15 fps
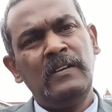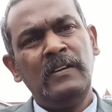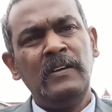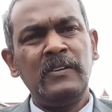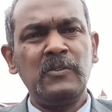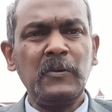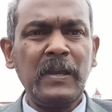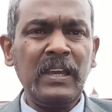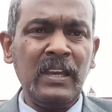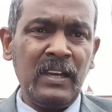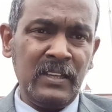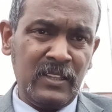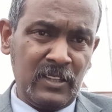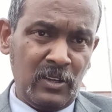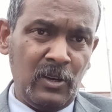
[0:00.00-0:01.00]
Today I
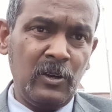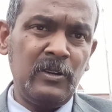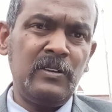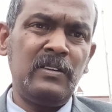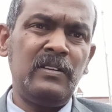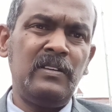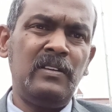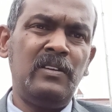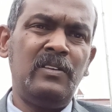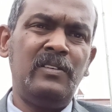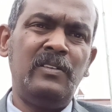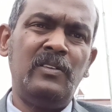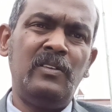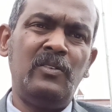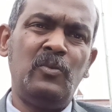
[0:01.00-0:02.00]
thought,
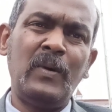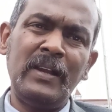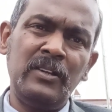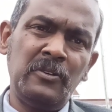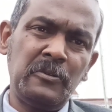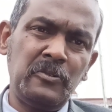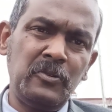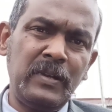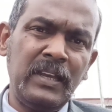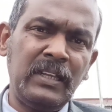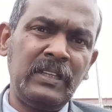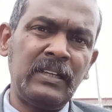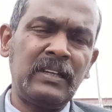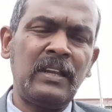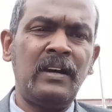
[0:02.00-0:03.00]
why not to take
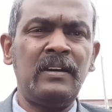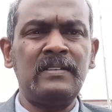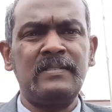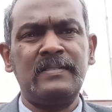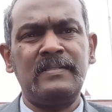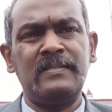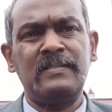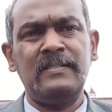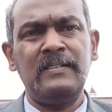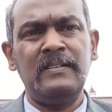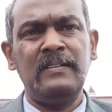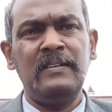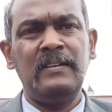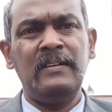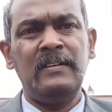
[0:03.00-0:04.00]
the class
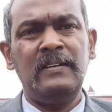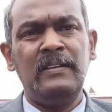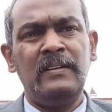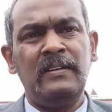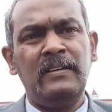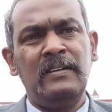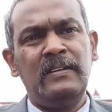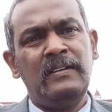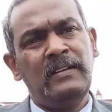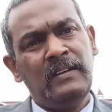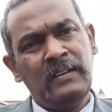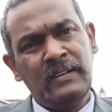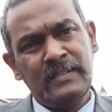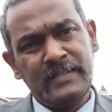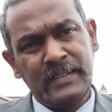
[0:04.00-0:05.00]

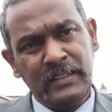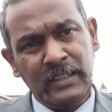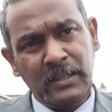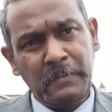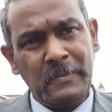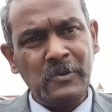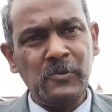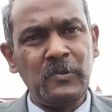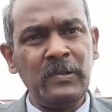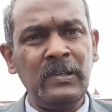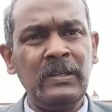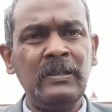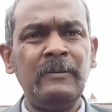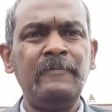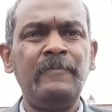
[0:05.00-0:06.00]
in a scenic beauty